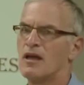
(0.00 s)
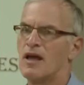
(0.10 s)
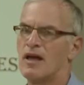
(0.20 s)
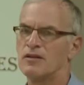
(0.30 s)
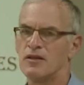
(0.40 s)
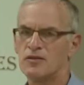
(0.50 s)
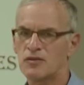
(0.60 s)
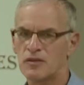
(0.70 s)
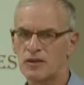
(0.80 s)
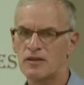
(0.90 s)
and
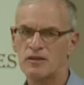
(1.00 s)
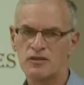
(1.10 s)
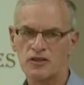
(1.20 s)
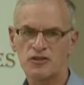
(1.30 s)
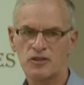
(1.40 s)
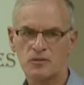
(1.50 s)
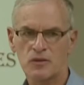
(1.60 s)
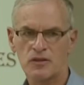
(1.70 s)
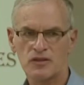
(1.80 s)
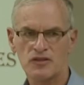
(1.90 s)
Israel, in addition,
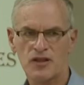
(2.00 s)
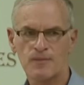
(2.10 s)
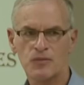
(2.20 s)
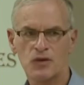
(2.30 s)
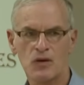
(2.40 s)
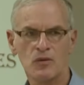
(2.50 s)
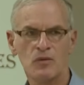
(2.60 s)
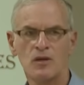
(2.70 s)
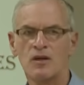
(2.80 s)
will accept no